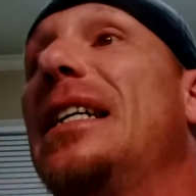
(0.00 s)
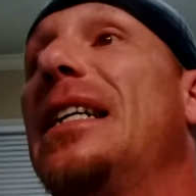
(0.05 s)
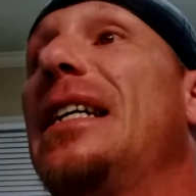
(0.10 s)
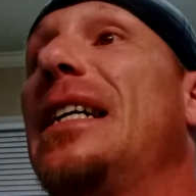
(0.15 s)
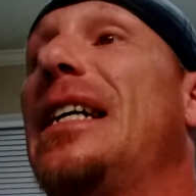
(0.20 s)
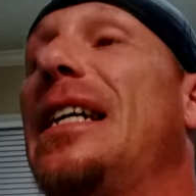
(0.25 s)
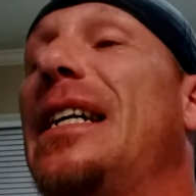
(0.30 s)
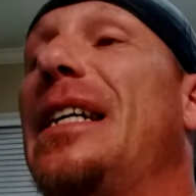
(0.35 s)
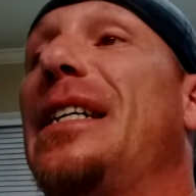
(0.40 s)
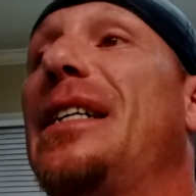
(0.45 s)

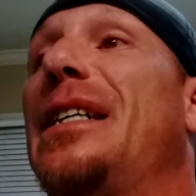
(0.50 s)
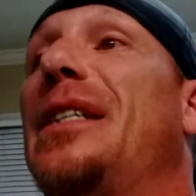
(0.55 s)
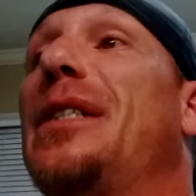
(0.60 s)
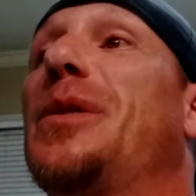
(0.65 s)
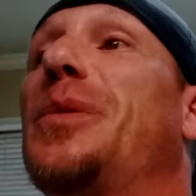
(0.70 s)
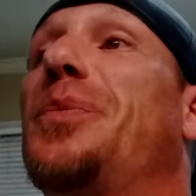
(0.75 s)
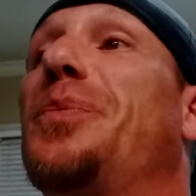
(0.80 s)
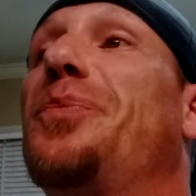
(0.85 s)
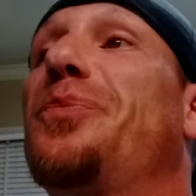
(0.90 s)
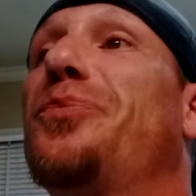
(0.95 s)
And
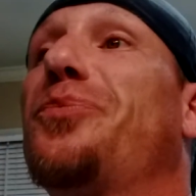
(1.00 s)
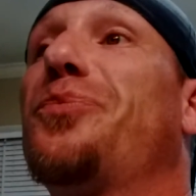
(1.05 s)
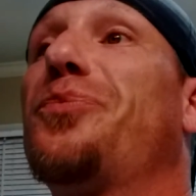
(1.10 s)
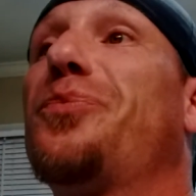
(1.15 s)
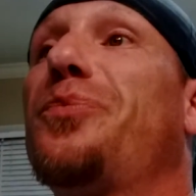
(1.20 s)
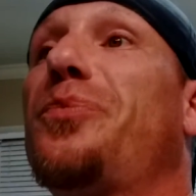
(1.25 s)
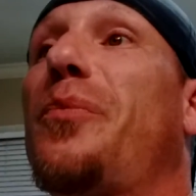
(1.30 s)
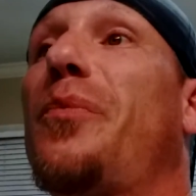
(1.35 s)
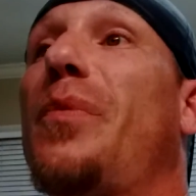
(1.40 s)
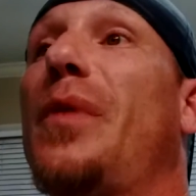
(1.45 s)

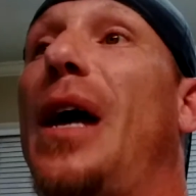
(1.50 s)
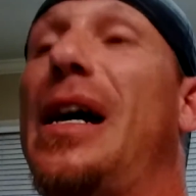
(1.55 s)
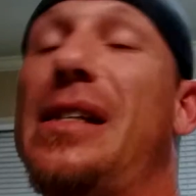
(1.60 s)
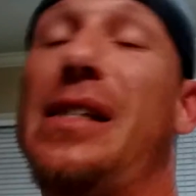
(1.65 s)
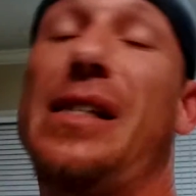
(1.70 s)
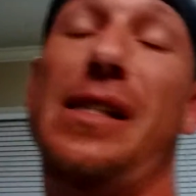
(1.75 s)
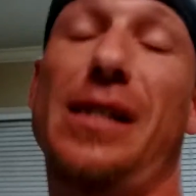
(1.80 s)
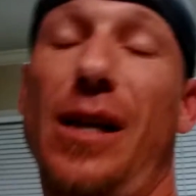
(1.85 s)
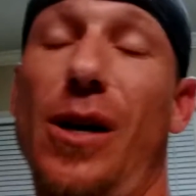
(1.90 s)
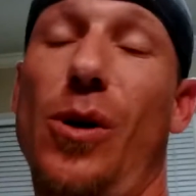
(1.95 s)
I
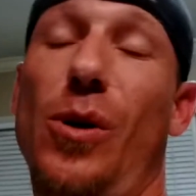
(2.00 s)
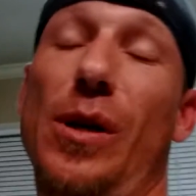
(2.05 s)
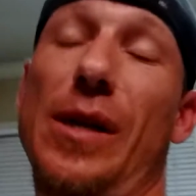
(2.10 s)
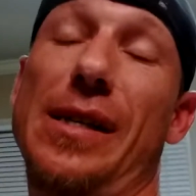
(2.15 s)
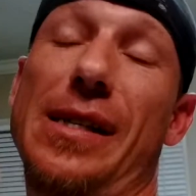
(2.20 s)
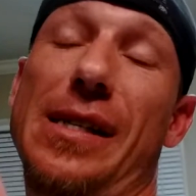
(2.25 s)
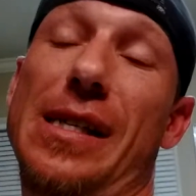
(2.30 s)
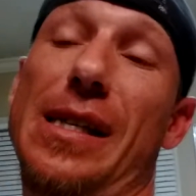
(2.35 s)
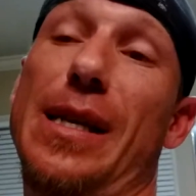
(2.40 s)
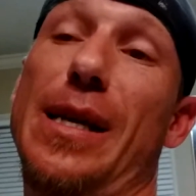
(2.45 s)
slowly
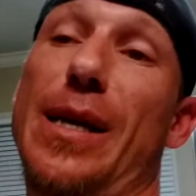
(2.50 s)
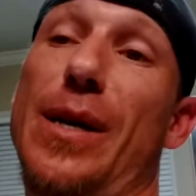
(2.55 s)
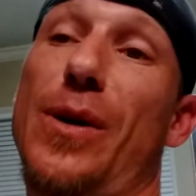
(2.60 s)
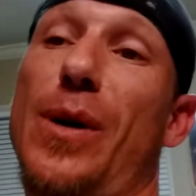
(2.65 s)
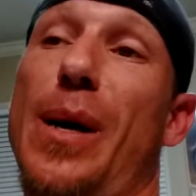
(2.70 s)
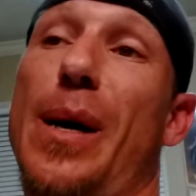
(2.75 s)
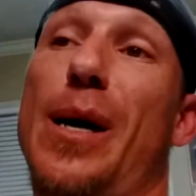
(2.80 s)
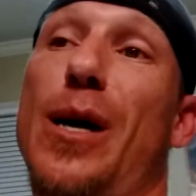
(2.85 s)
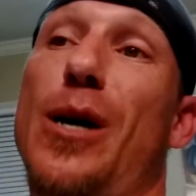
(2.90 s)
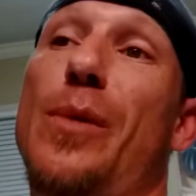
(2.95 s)
slid her
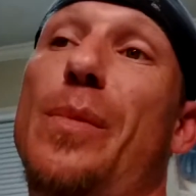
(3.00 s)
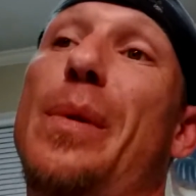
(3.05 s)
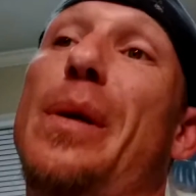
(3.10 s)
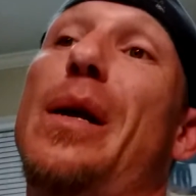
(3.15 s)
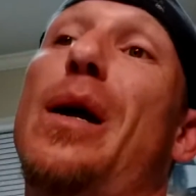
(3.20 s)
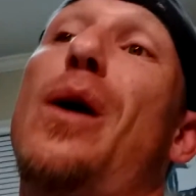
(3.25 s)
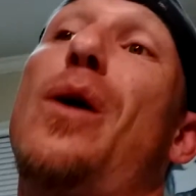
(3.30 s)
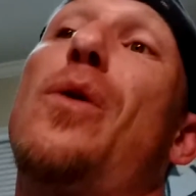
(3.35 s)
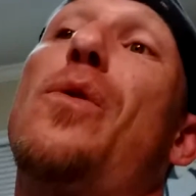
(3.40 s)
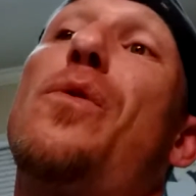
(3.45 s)
helmet
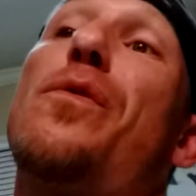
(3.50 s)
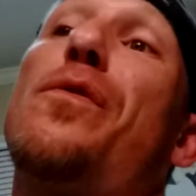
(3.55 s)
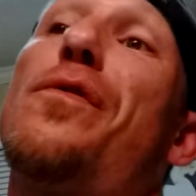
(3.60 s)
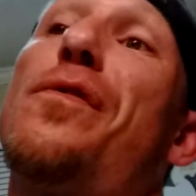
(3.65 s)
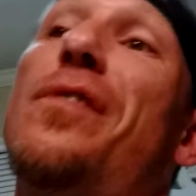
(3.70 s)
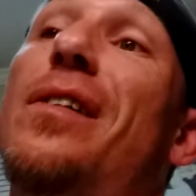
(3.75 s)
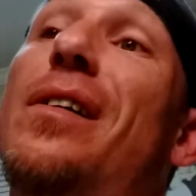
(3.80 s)
off